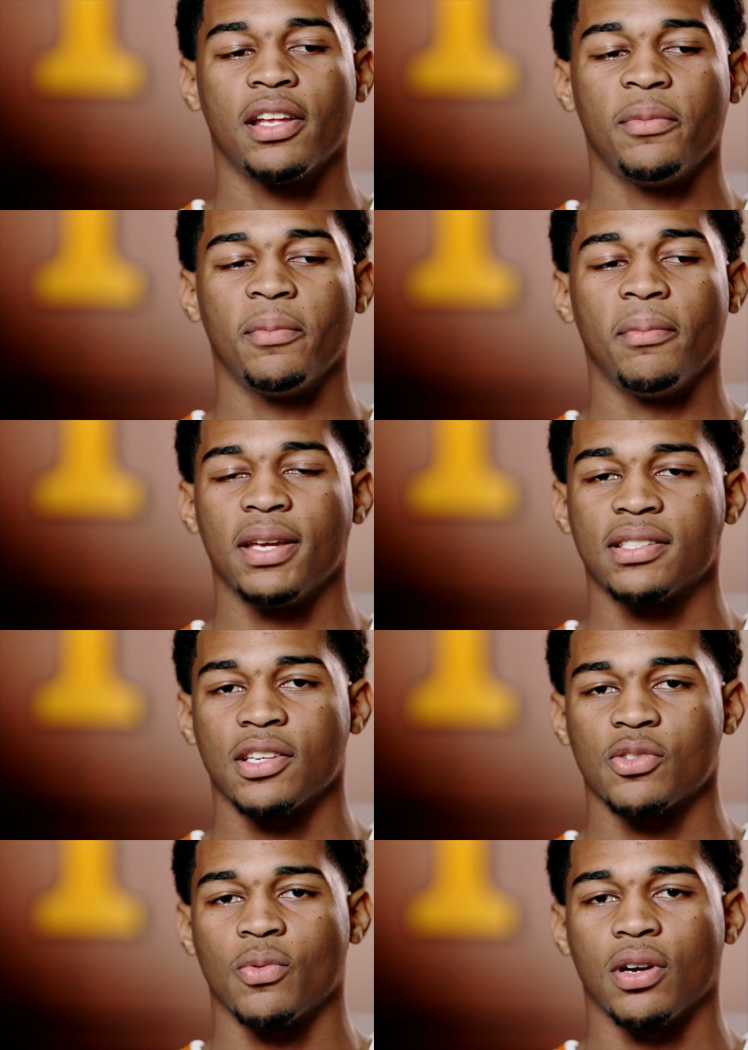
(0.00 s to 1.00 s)
he makes
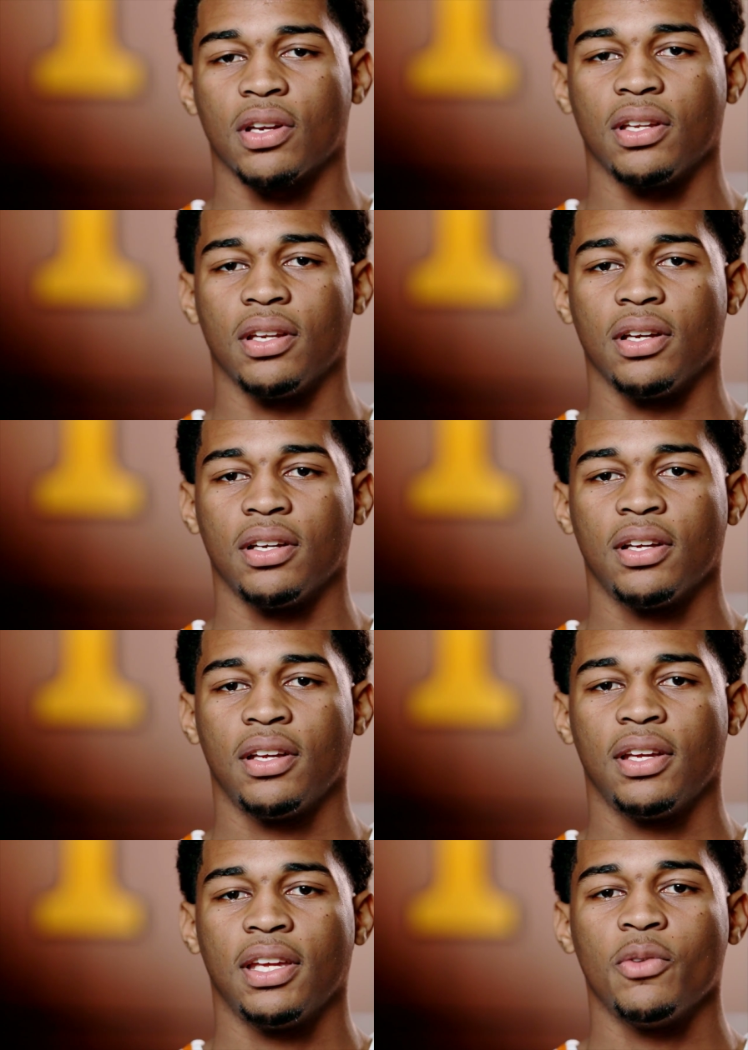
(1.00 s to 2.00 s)
us work, and uh,
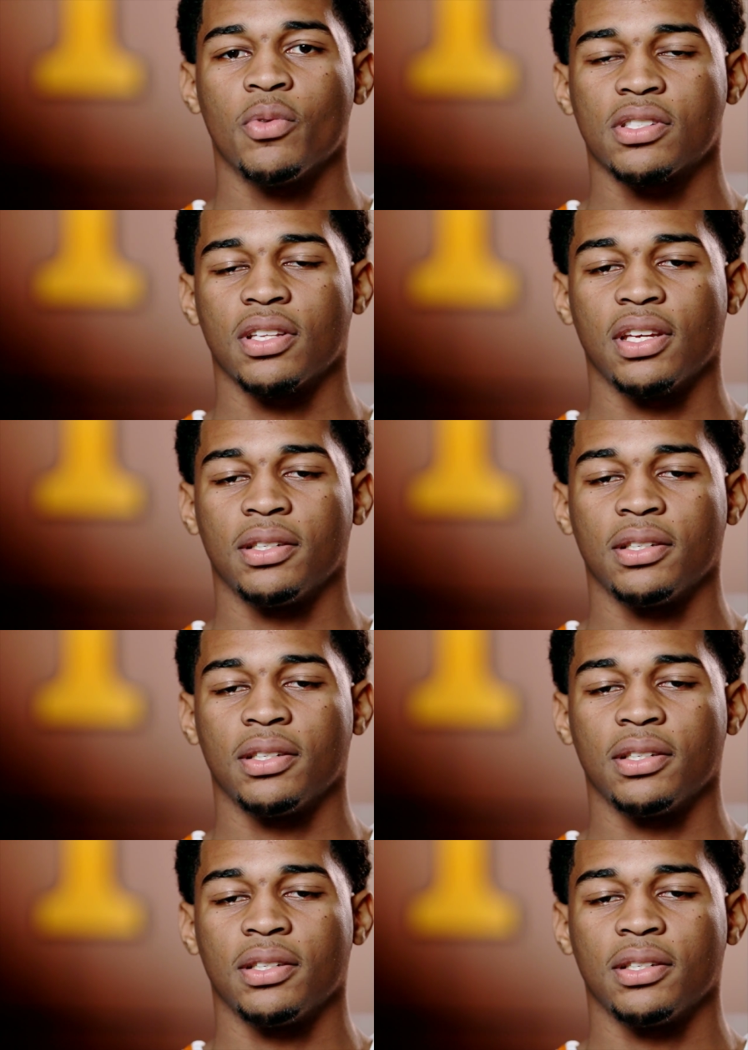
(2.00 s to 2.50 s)
he wants to get